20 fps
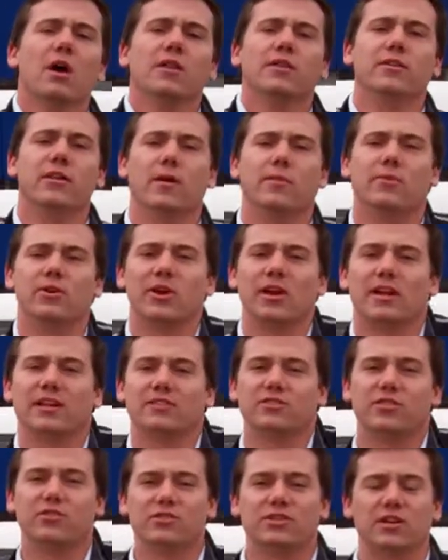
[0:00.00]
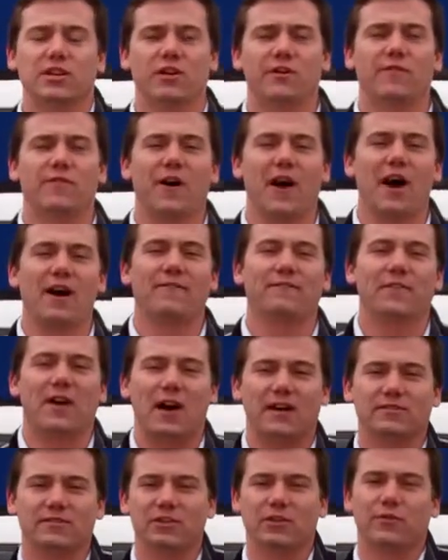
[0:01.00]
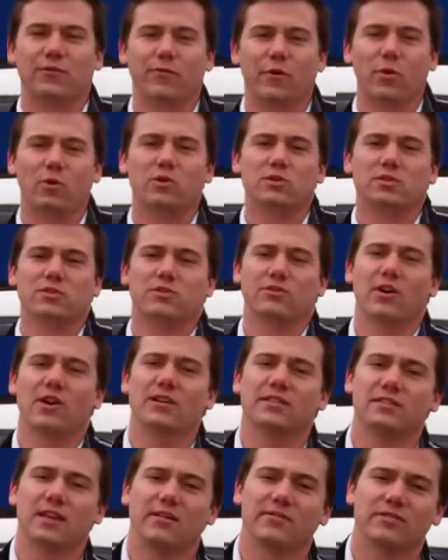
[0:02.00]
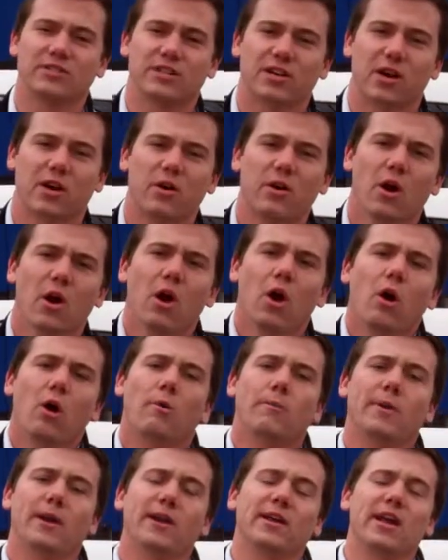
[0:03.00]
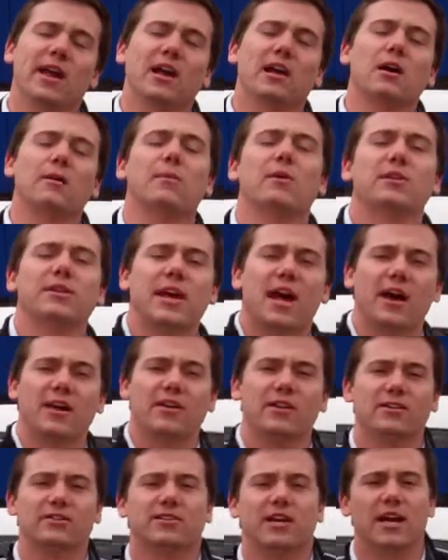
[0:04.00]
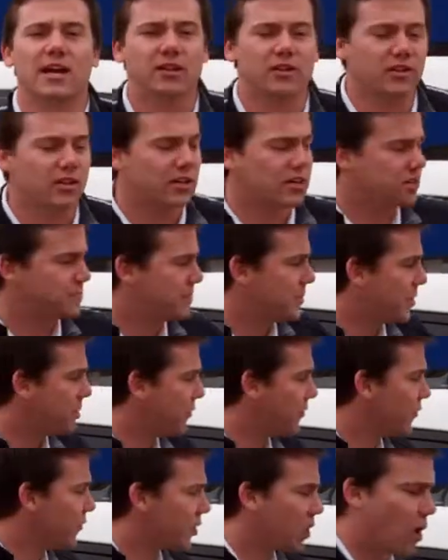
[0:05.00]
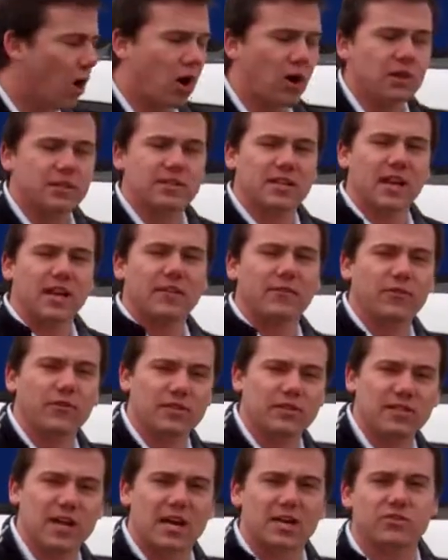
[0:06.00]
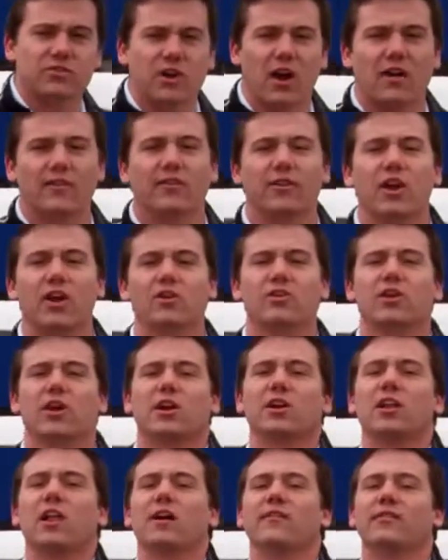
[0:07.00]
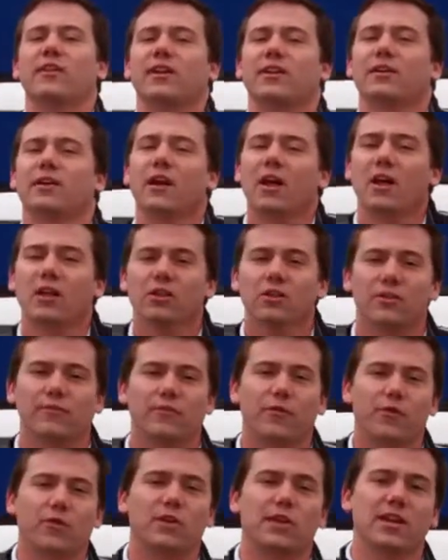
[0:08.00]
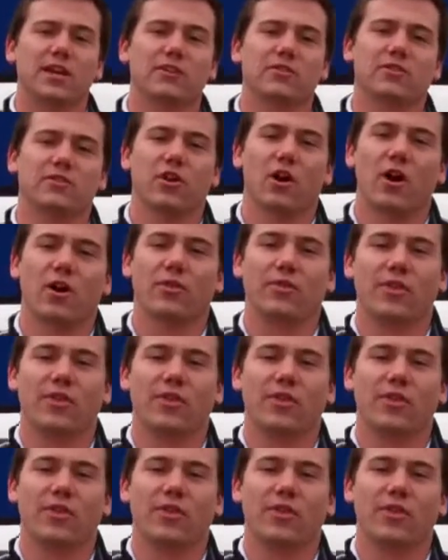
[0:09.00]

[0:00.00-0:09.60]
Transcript: The number again, 205-504-0870. Or better yet, come on down here. Take a look at this beautiful car. Let's take it for a test drive. I know you're going to love it. Look forward to getting your call.